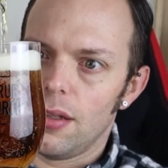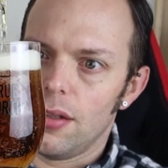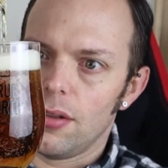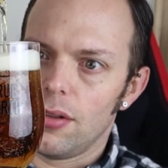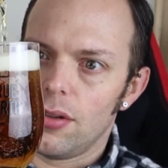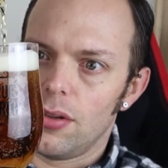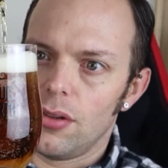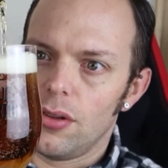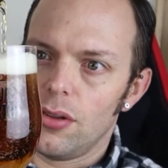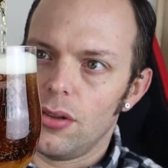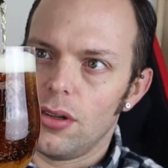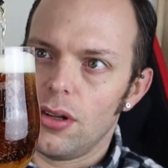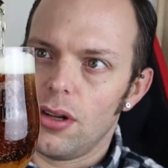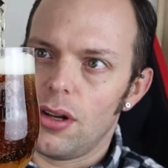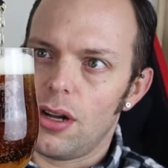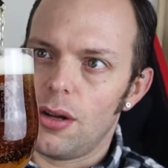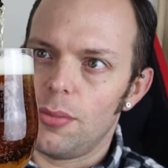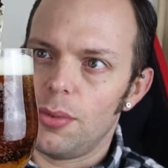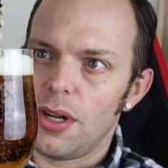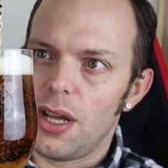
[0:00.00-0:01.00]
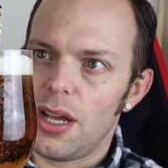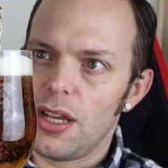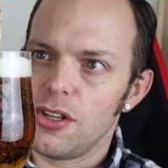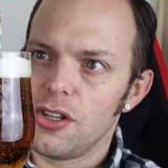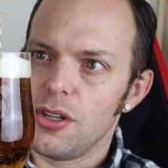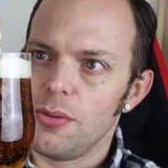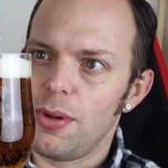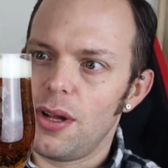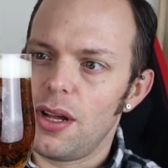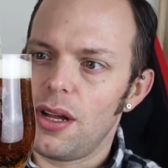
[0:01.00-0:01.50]
It's got good
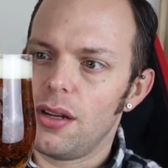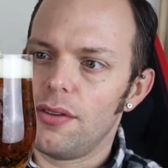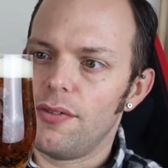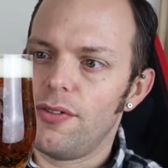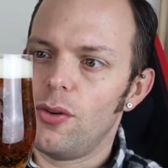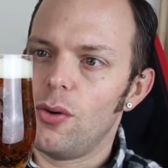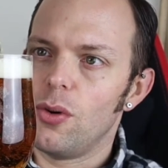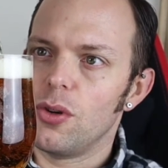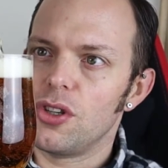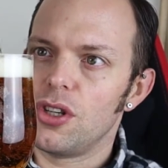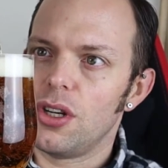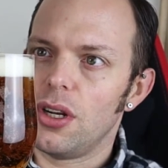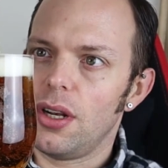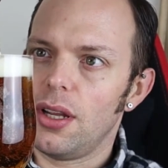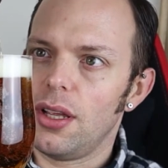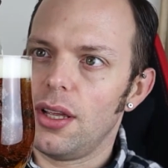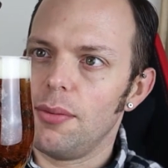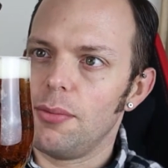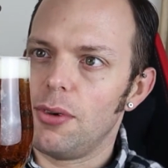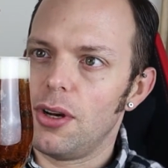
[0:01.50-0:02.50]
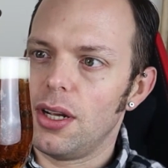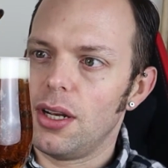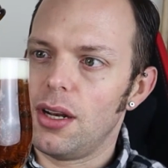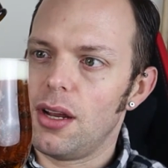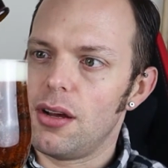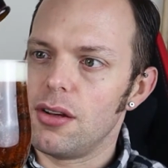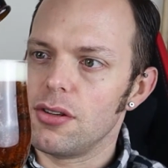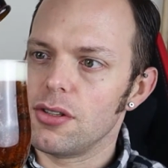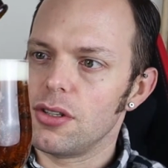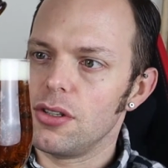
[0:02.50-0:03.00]
carbonation, but unfortunately my
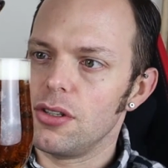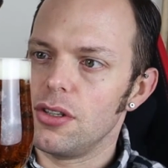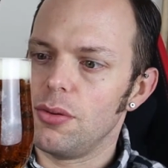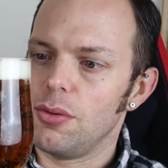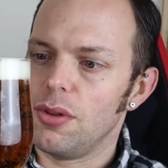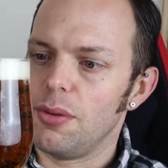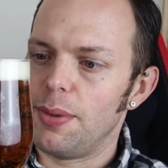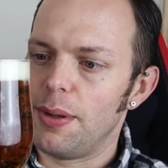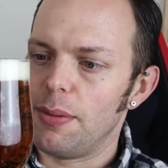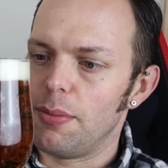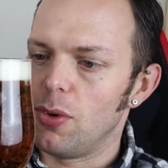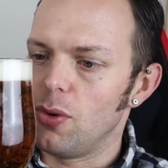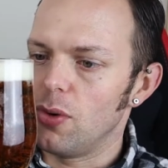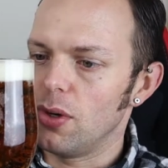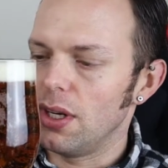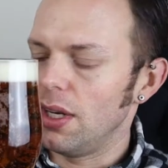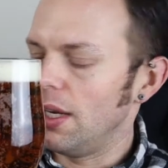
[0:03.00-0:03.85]
glass could do with a bit more